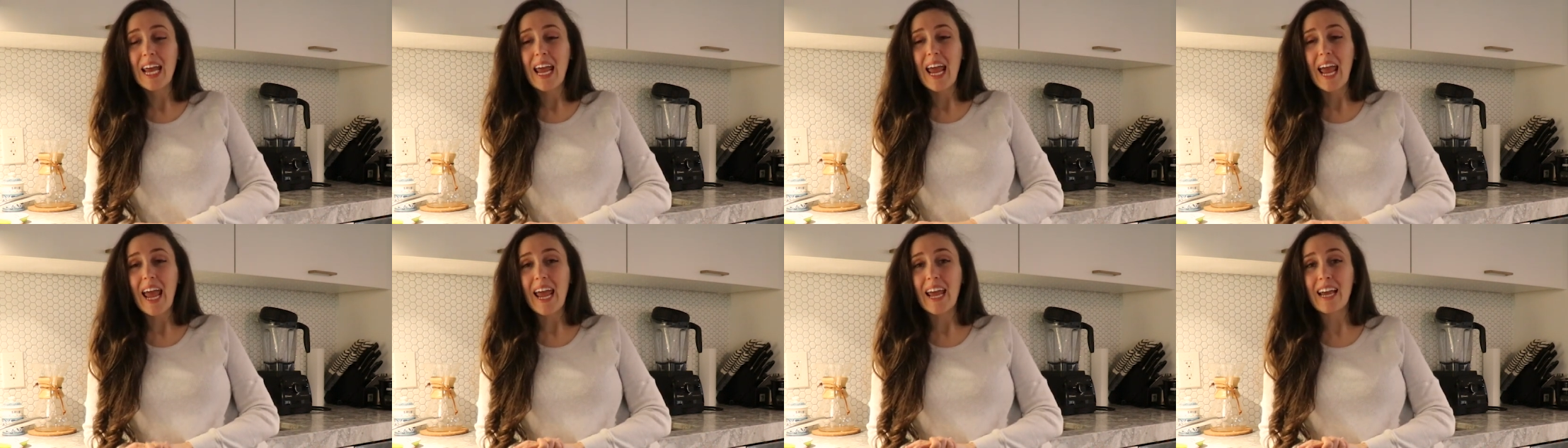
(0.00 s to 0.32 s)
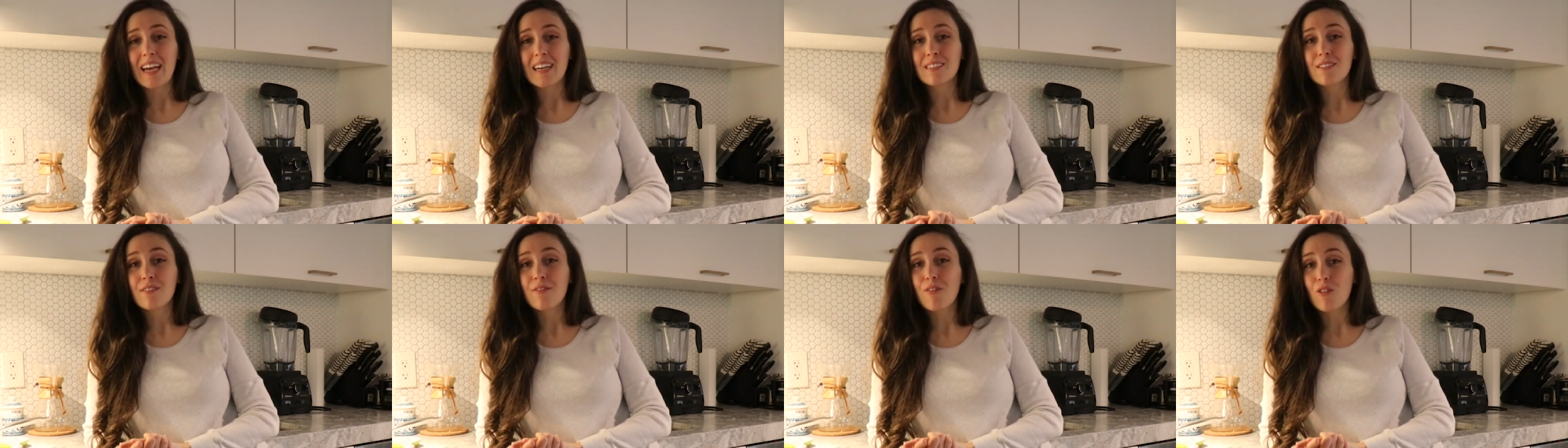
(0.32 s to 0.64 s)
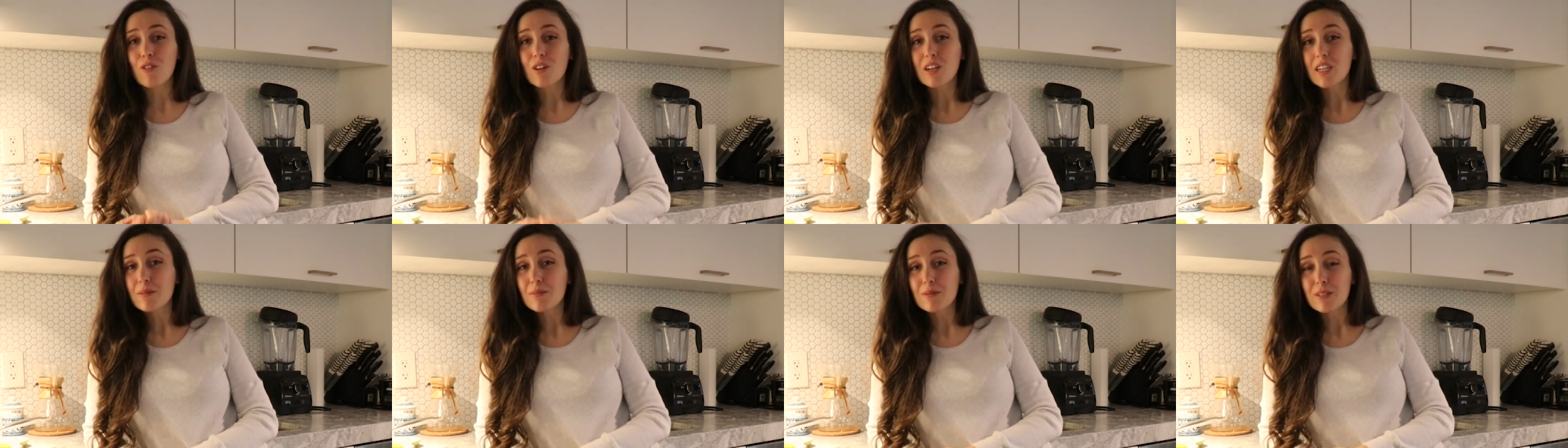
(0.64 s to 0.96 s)
and
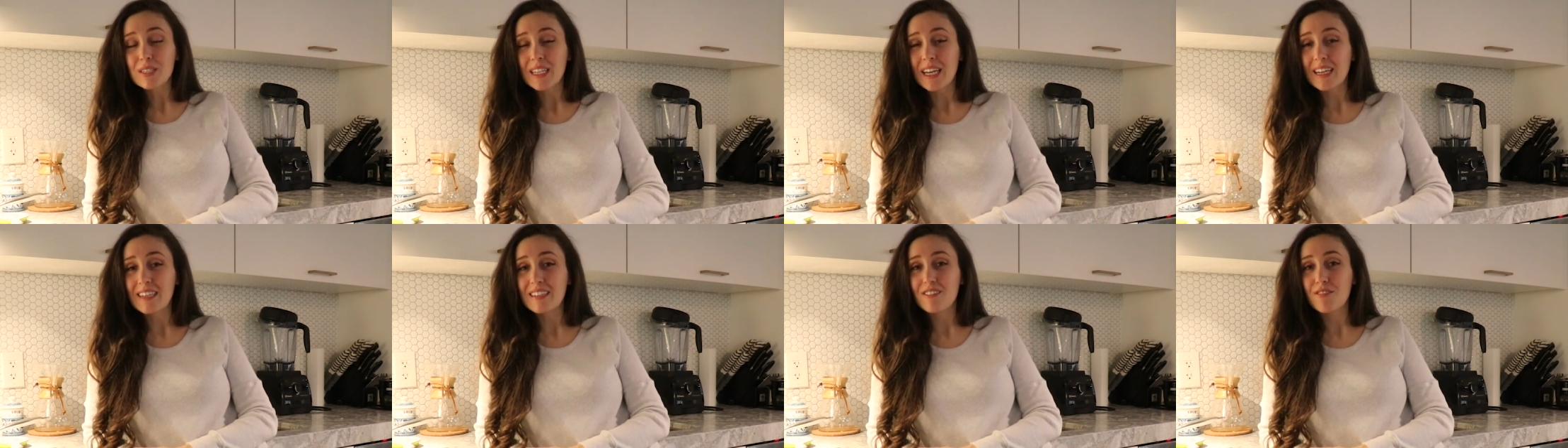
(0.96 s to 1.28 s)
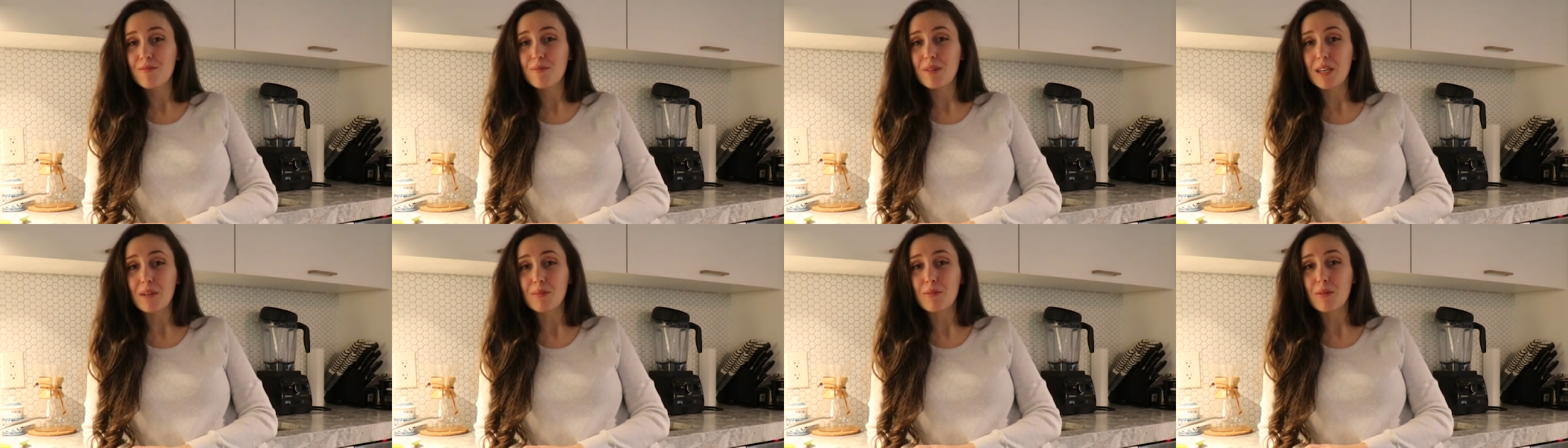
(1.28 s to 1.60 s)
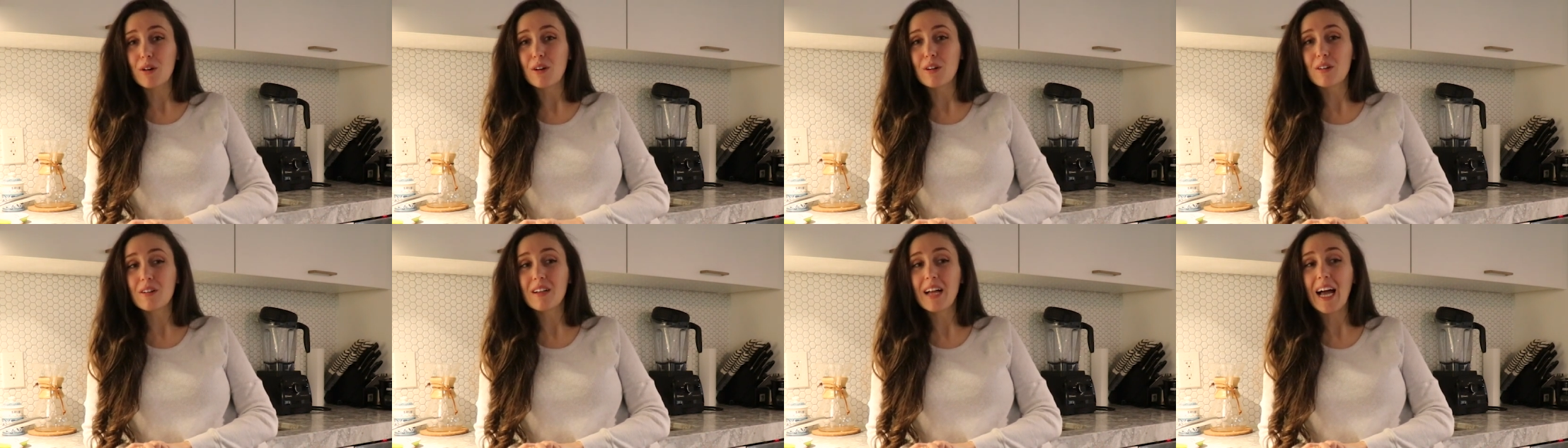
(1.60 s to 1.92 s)
40% of
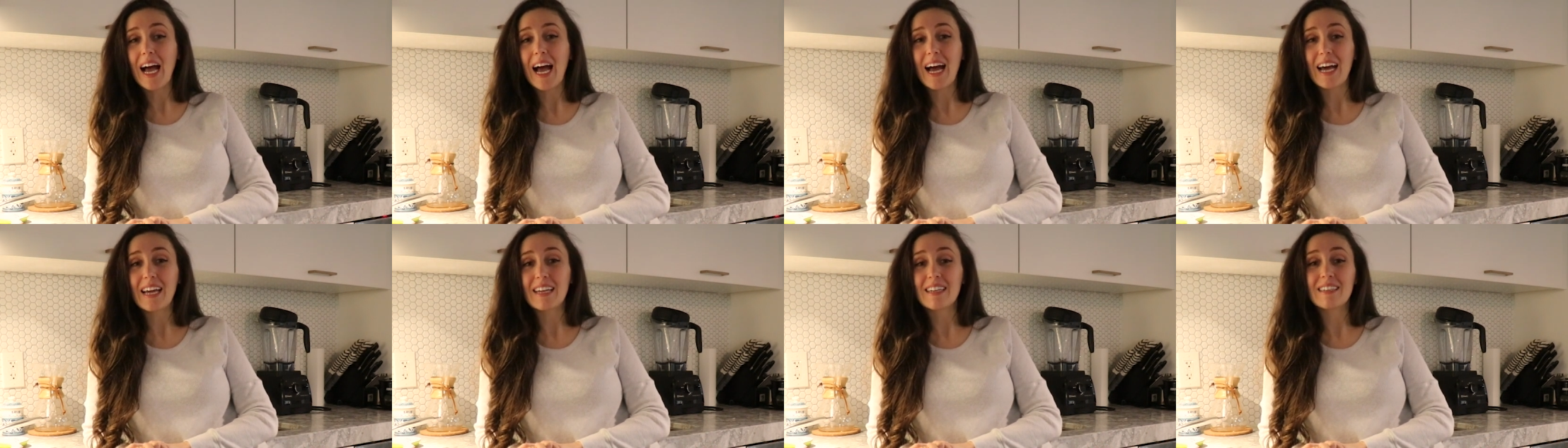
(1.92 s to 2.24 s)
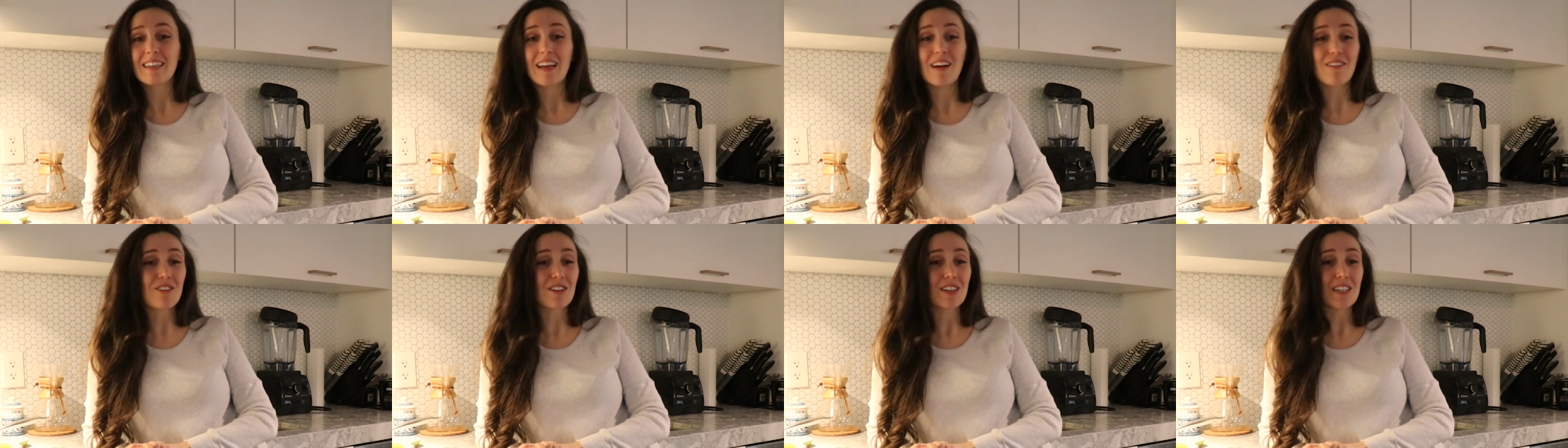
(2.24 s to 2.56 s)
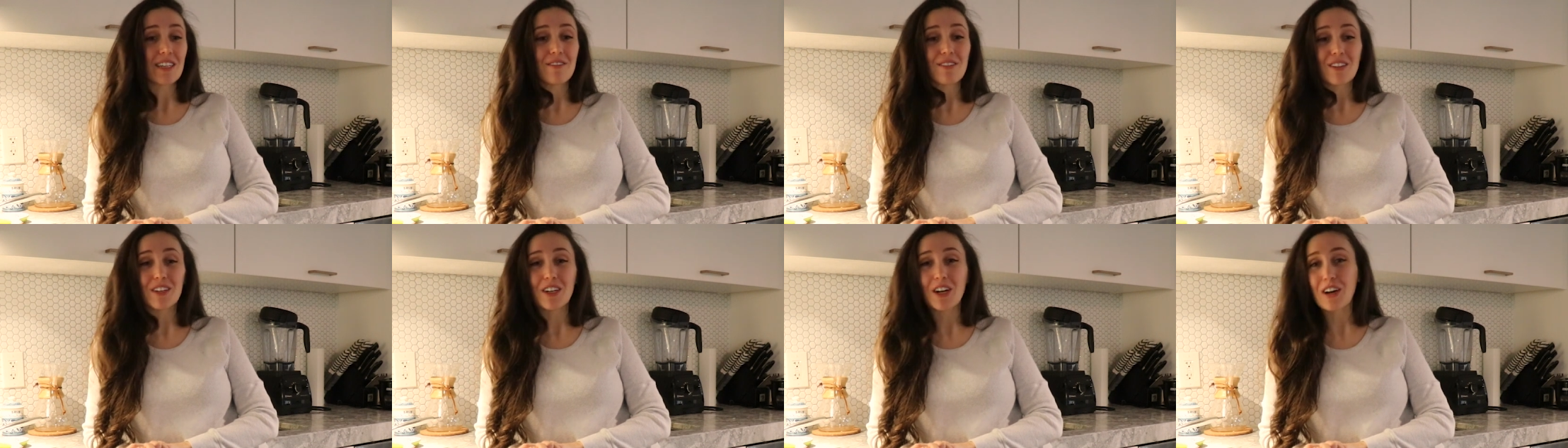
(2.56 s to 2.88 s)
people had never
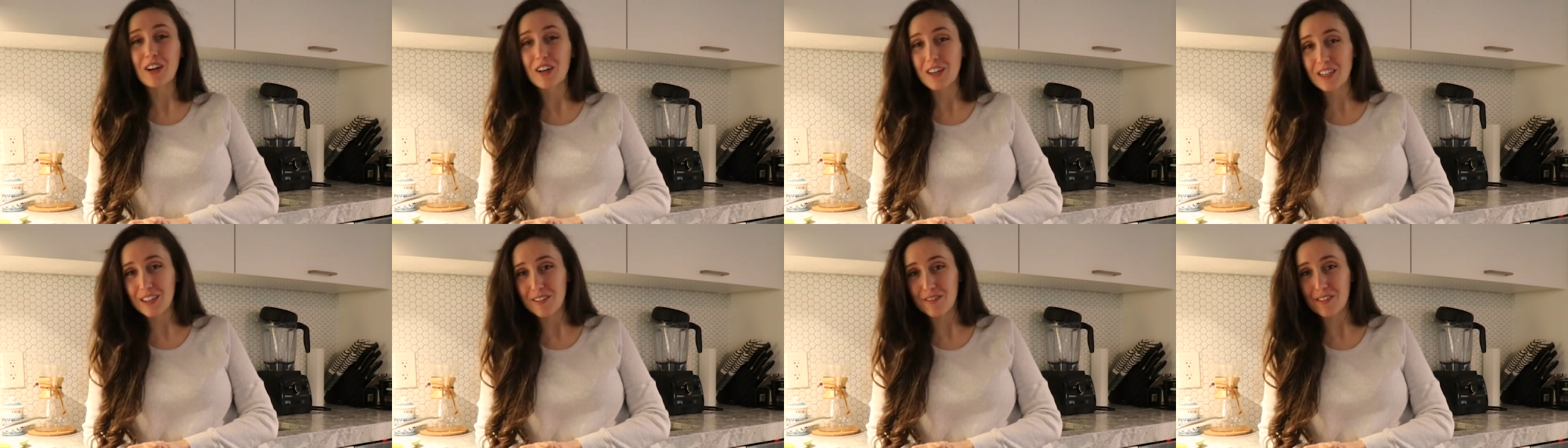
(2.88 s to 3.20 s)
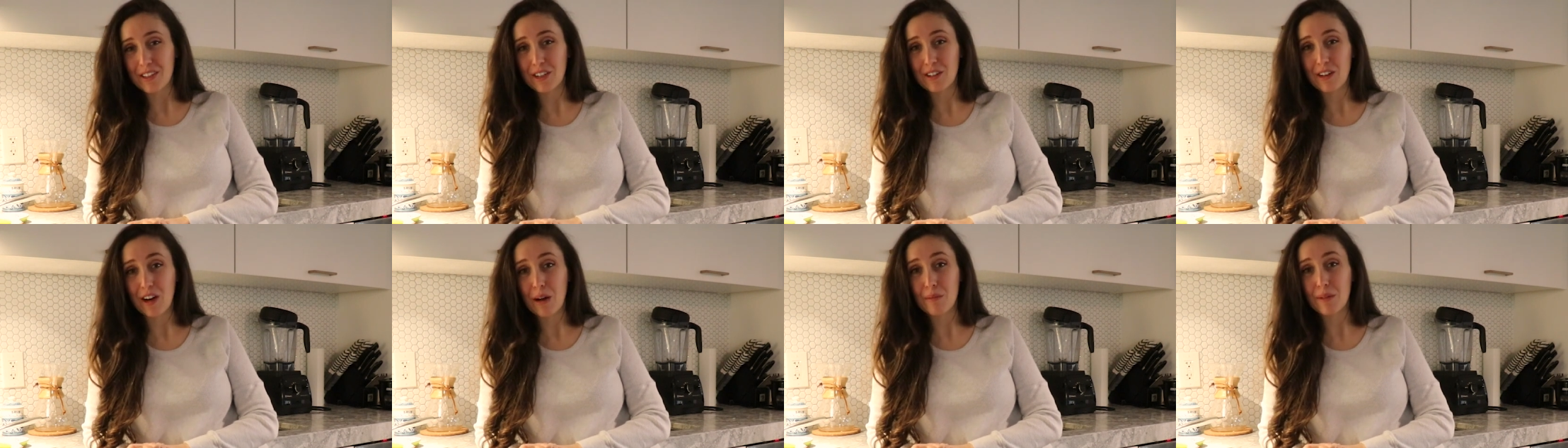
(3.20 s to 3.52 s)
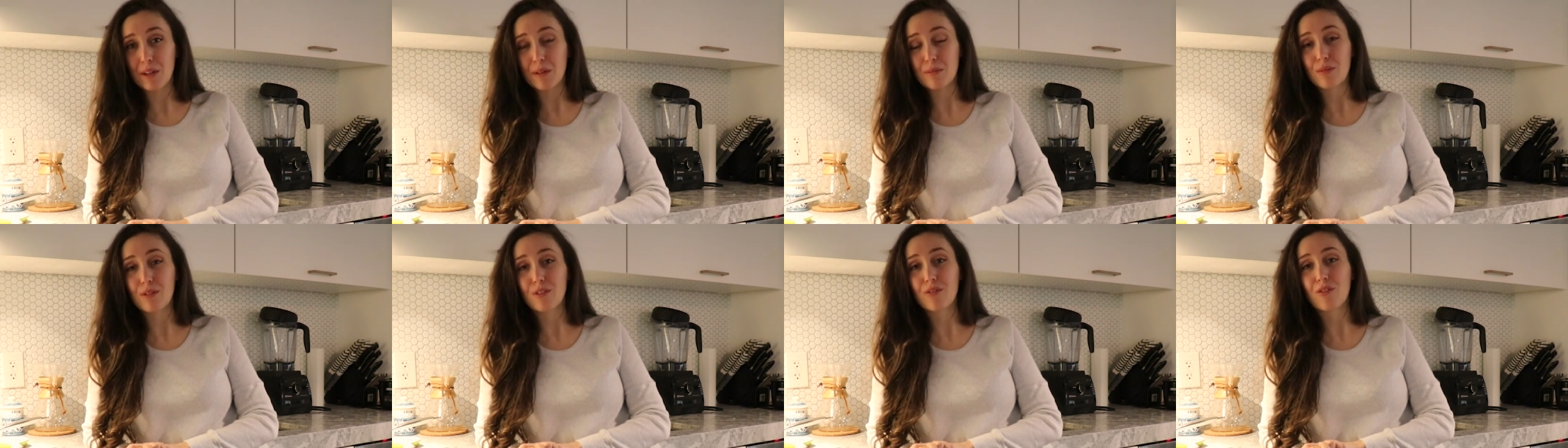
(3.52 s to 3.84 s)
even heard of a
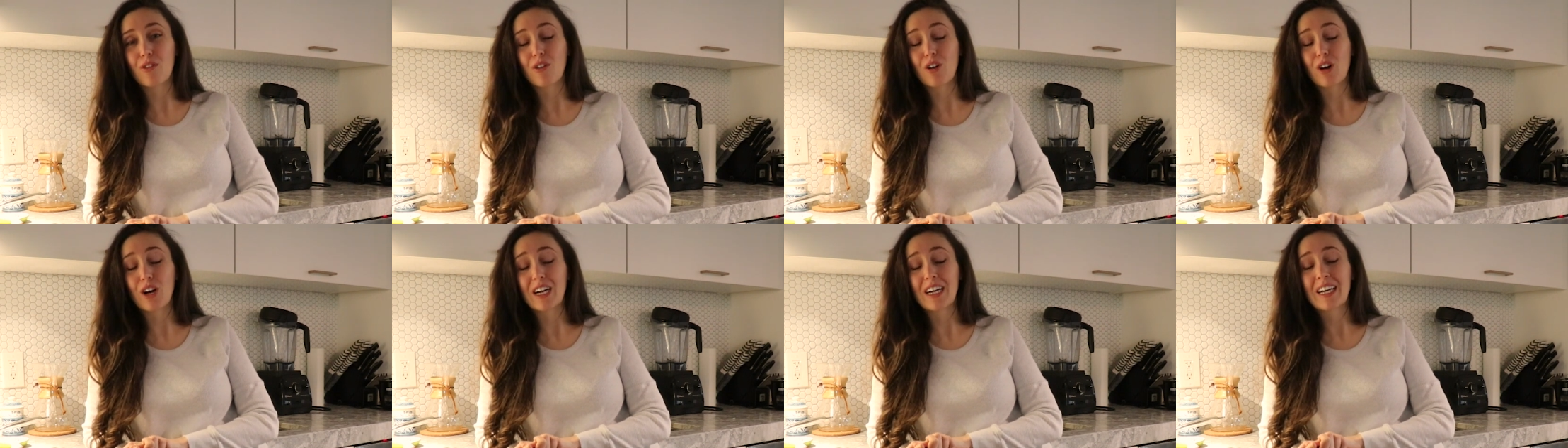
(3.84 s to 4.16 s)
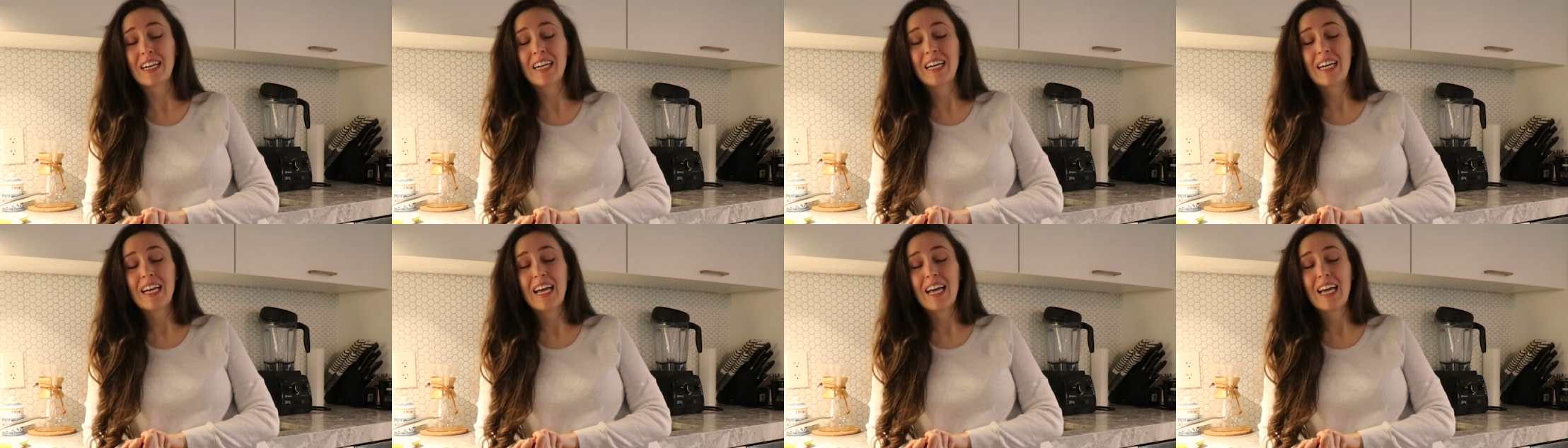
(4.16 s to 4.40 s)
crumpet before.